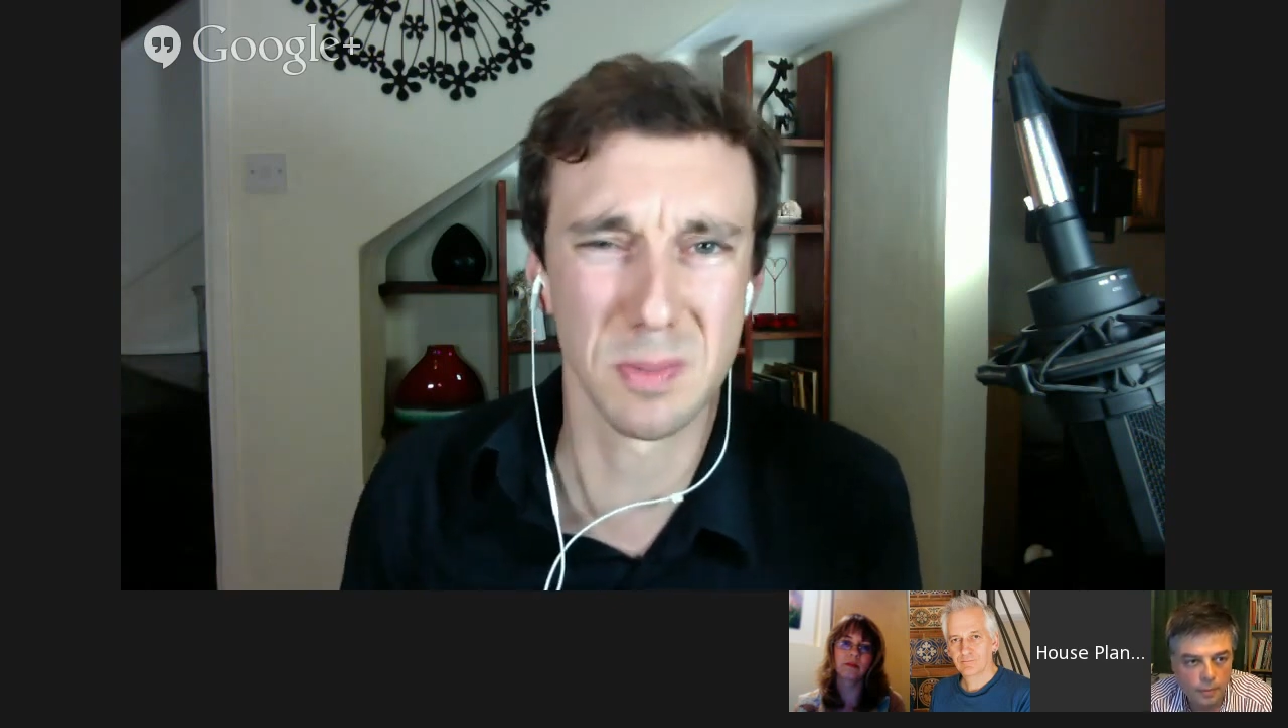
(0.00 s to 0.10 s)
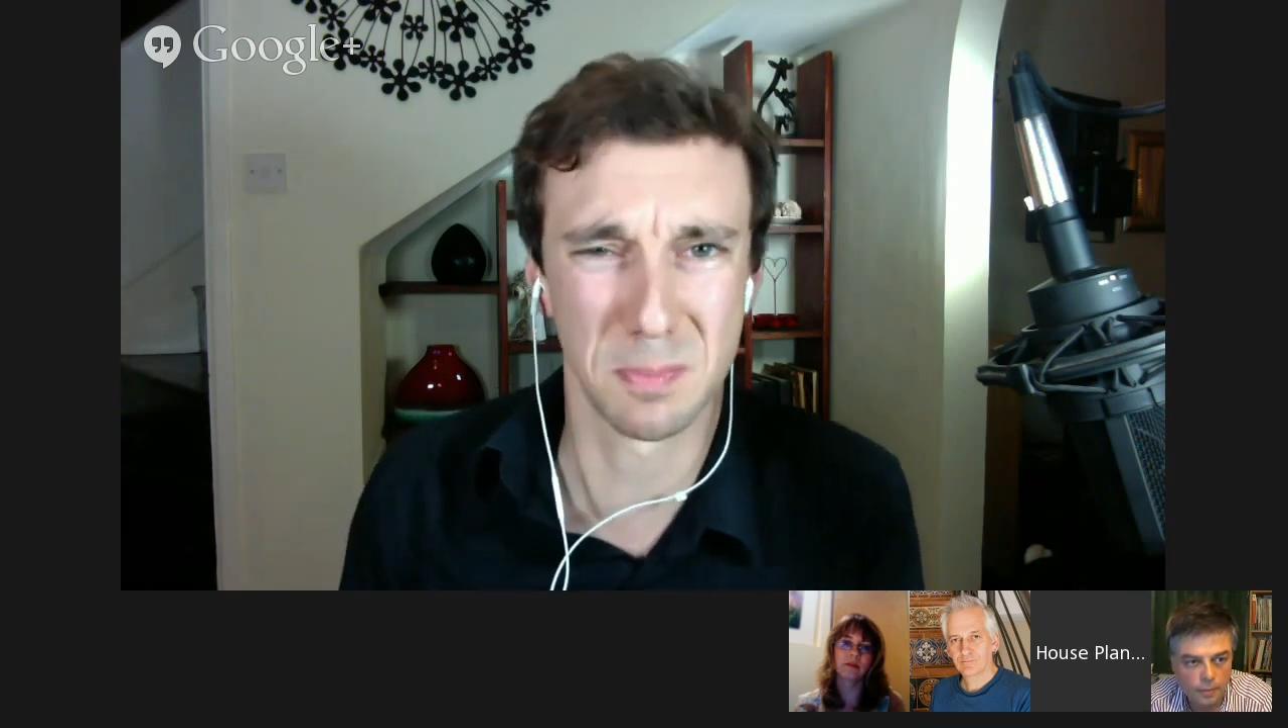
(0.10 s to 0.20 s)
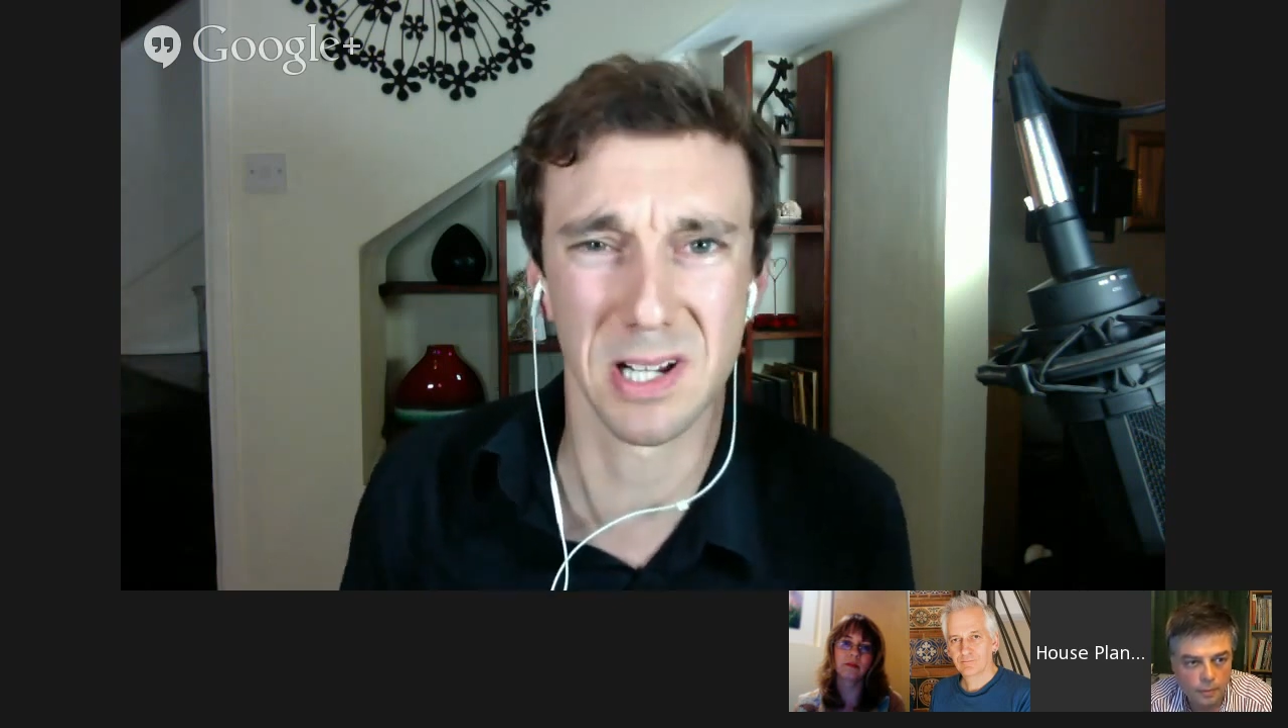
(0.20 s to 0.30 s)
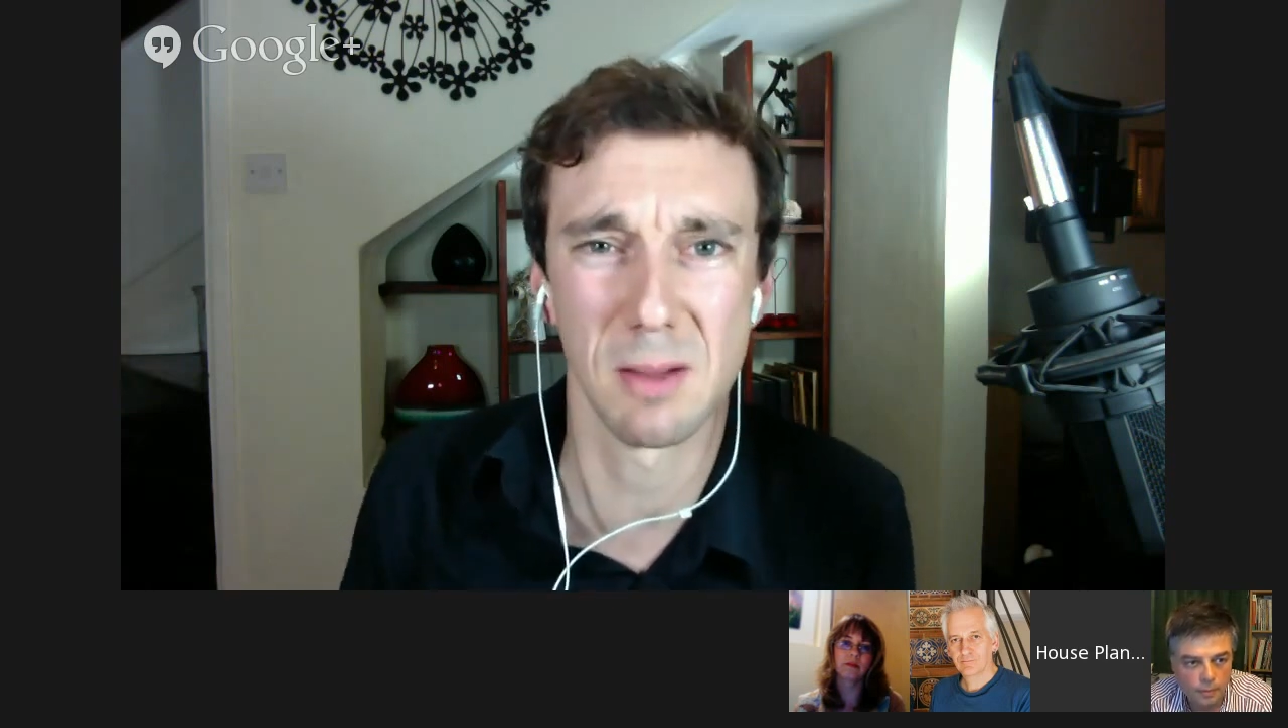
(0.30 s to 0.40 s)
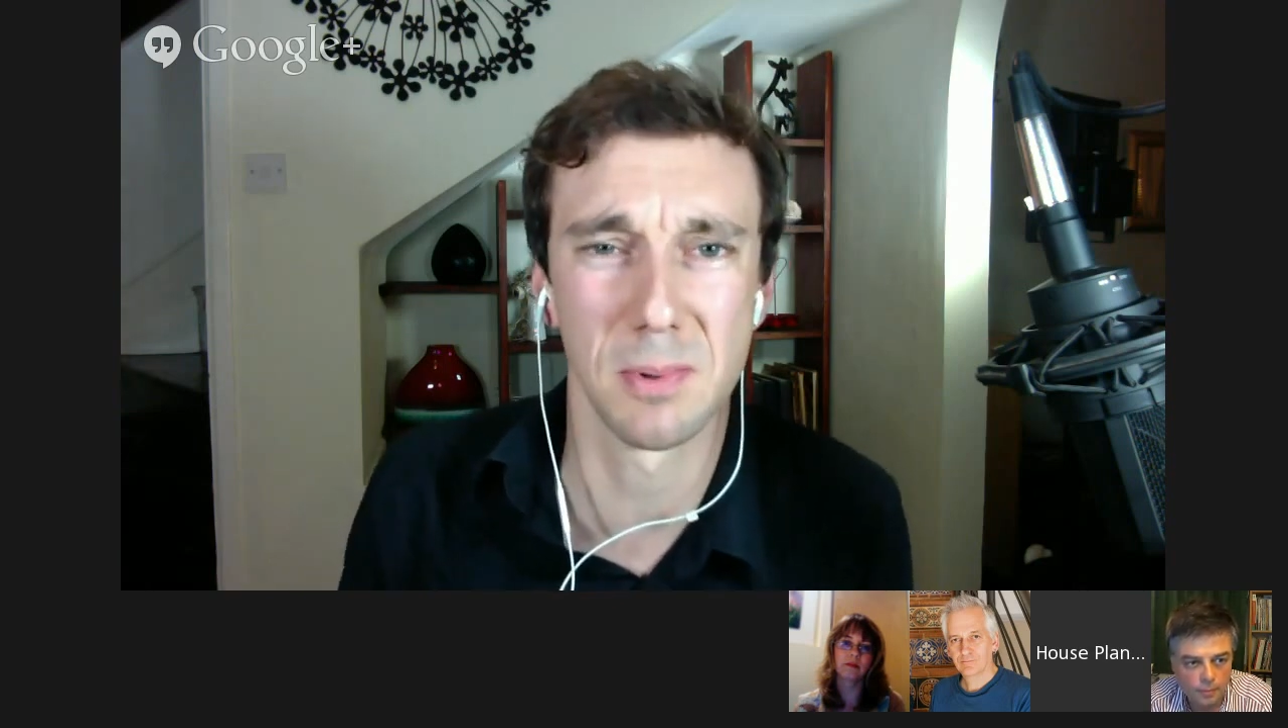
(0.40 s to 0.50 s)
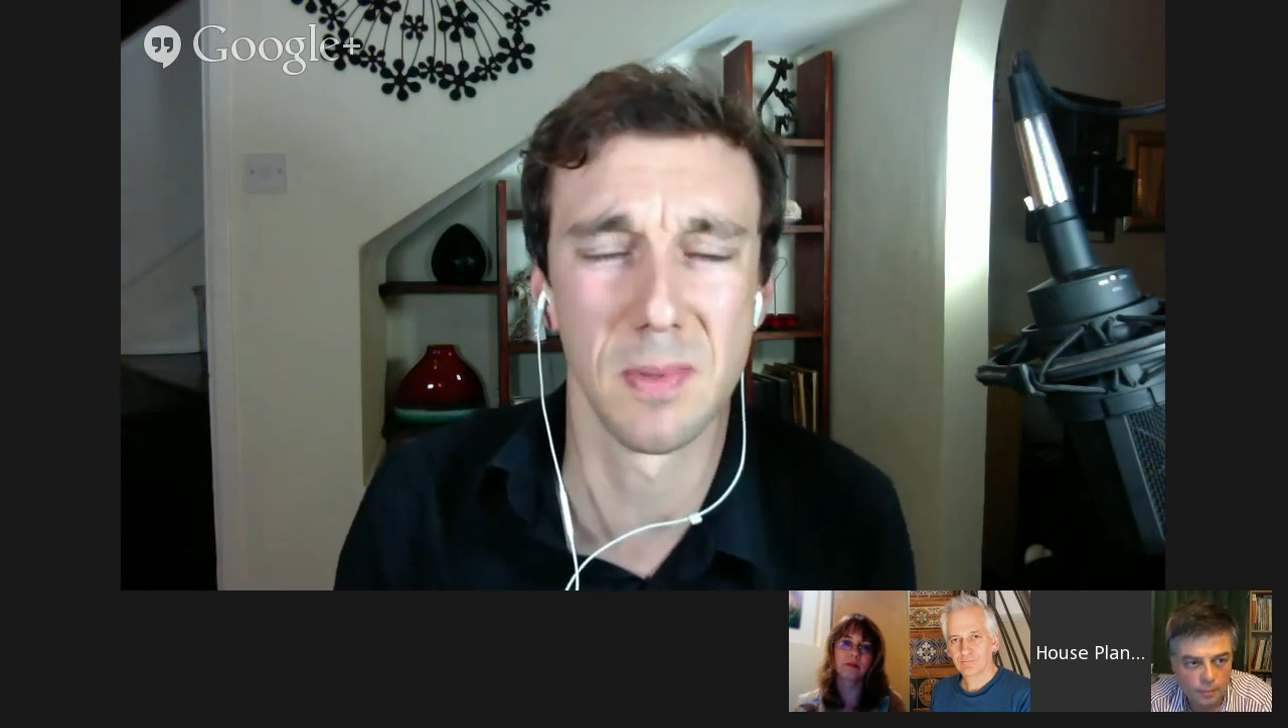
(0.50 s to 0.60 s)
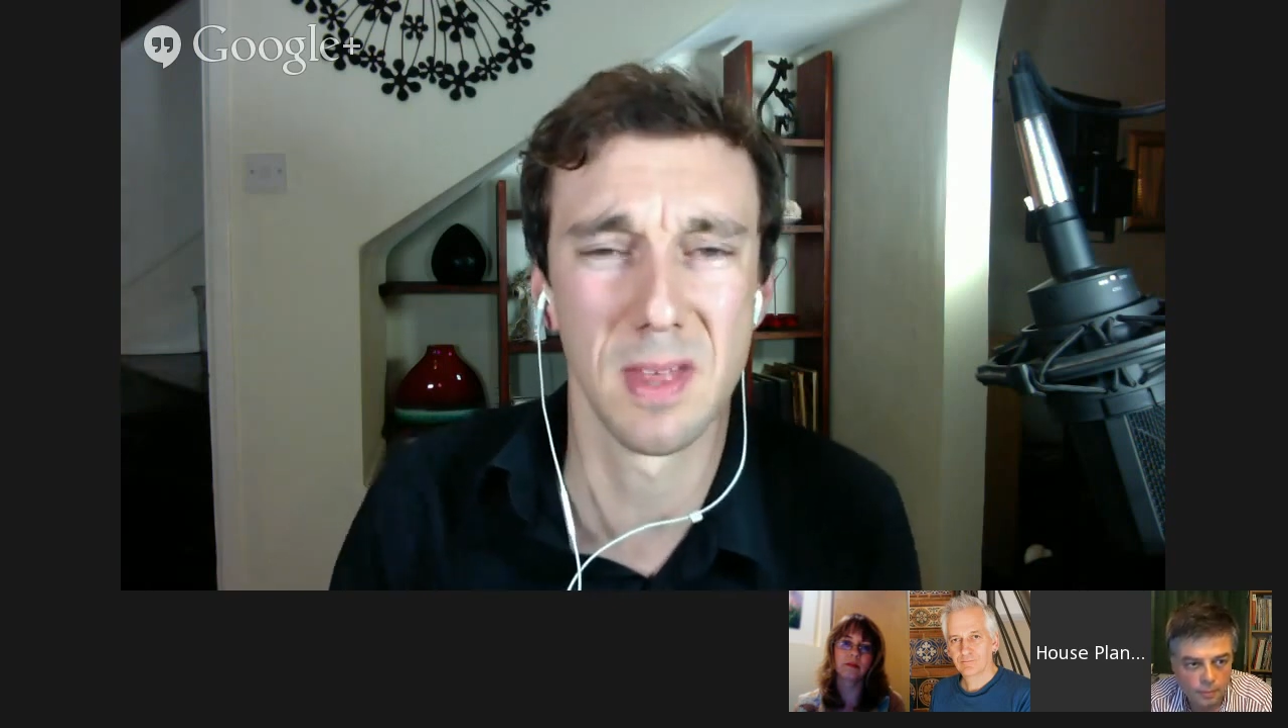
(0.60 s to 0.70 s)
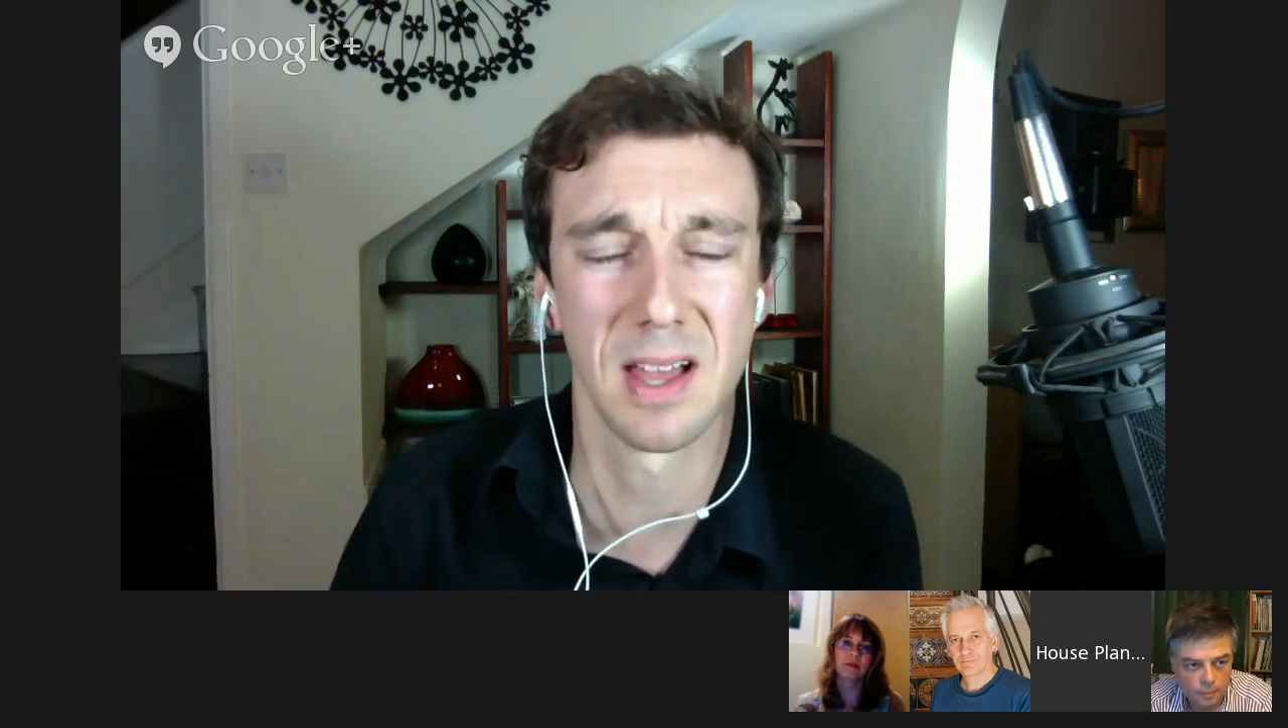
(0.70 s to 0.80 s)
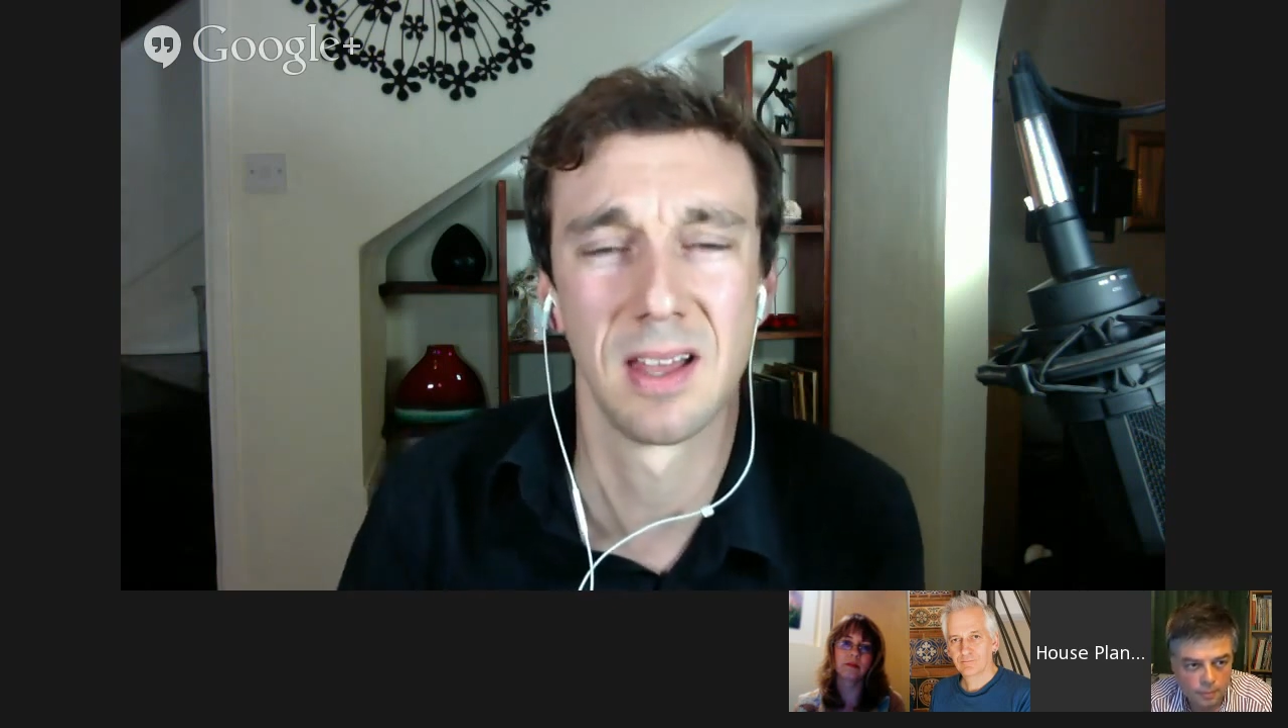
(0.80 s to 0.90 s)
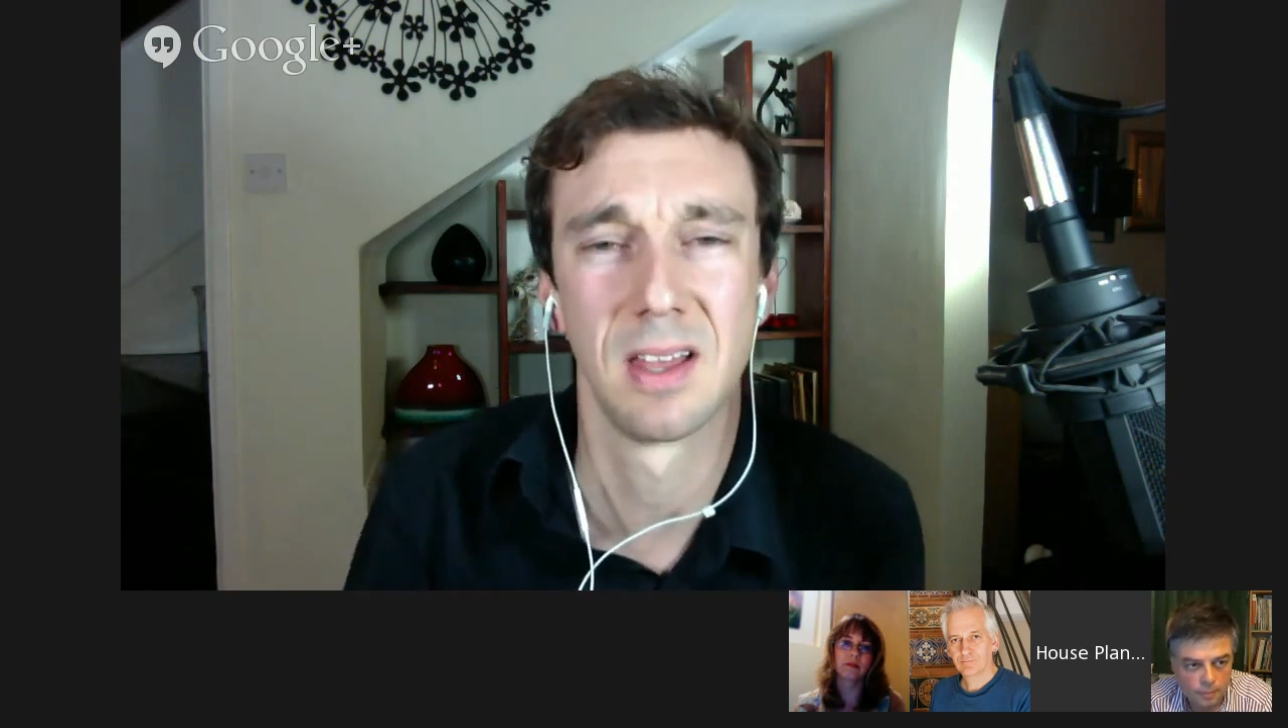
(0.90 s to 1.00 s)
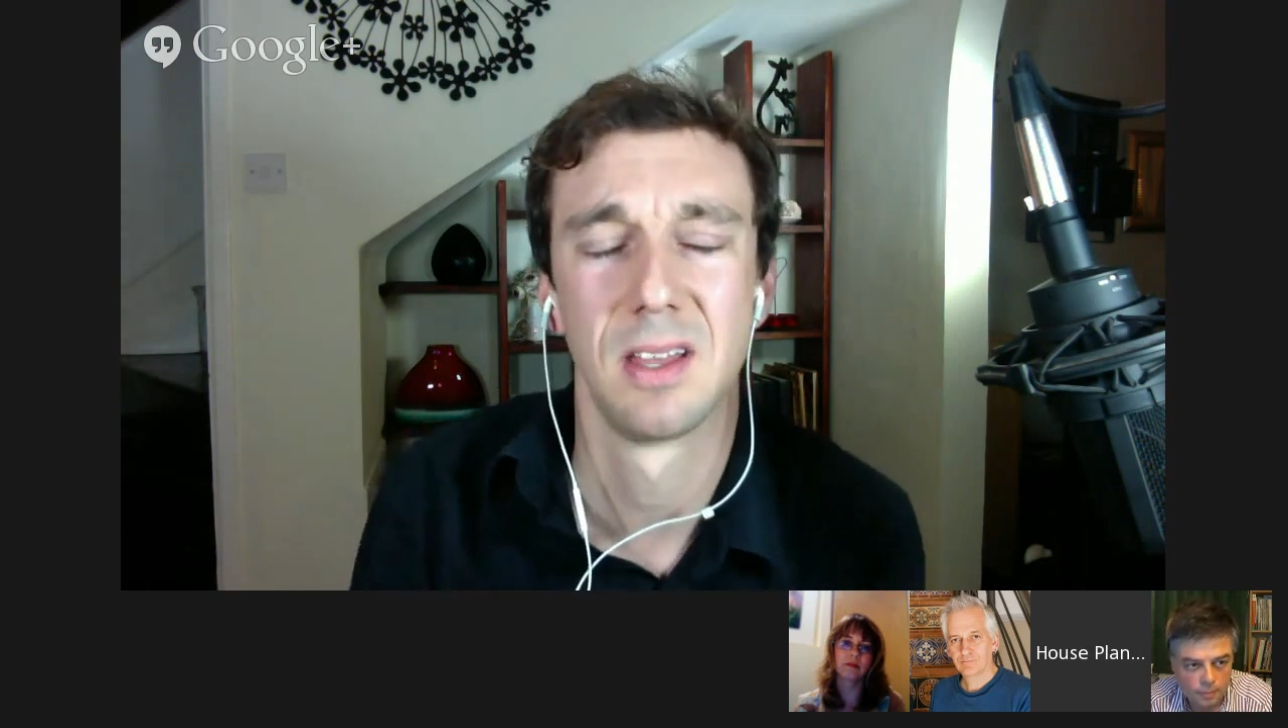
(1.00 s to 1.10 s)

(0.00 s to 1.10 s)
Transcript: to pick up on that?